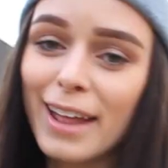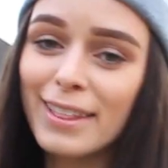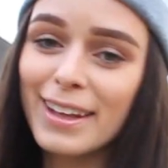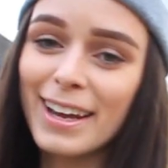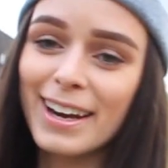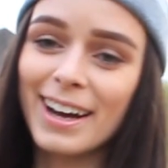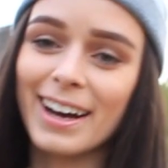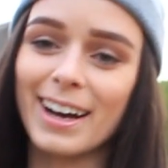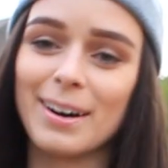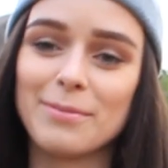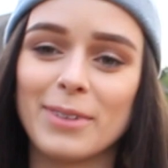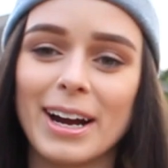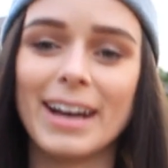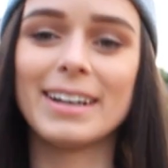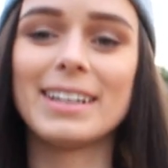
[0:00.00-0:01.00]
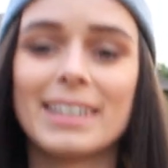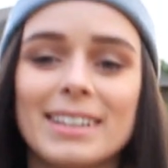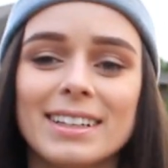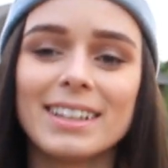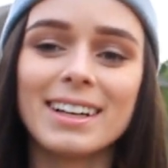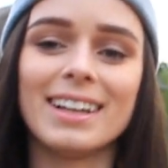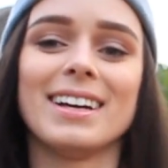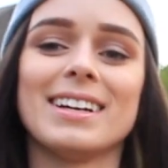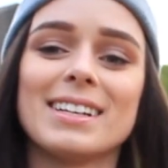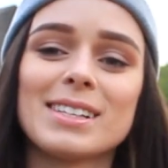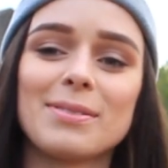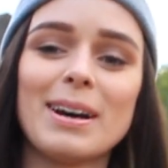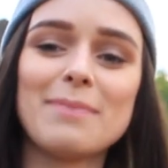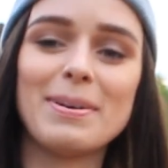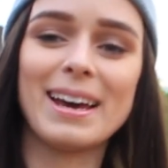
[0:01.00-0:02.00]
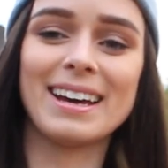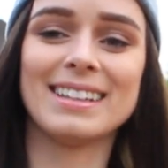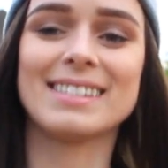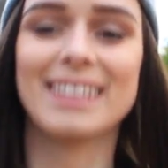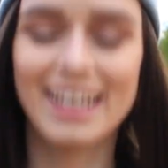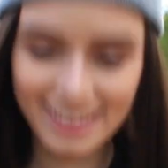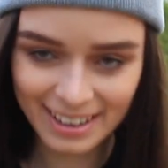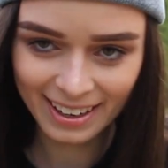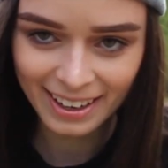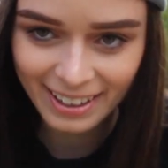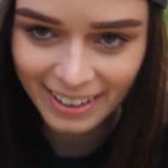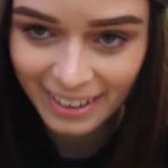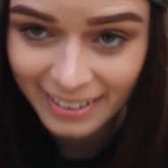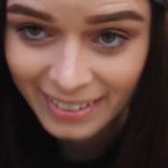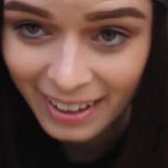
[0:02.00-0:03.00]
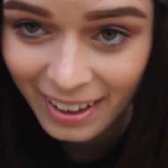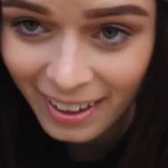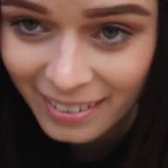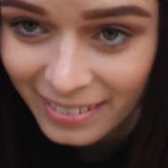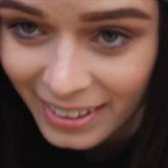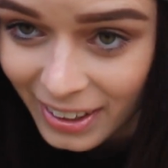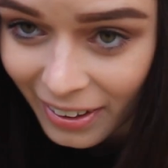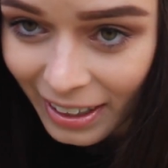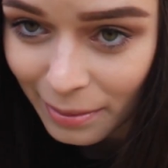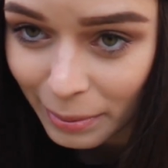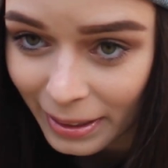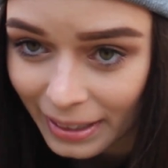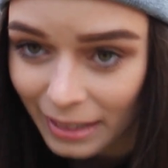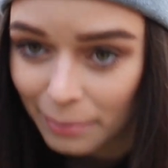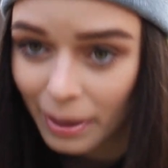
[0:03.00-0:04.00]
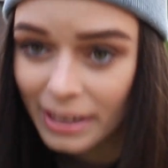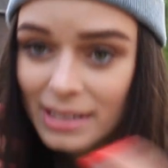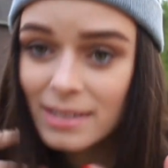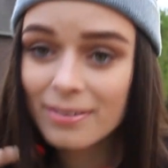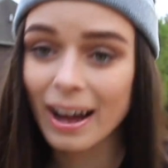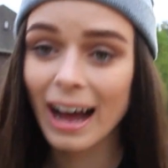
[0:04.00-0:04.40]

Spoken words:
And then red sweatpants, and then again, the ugly gray beanie, but it's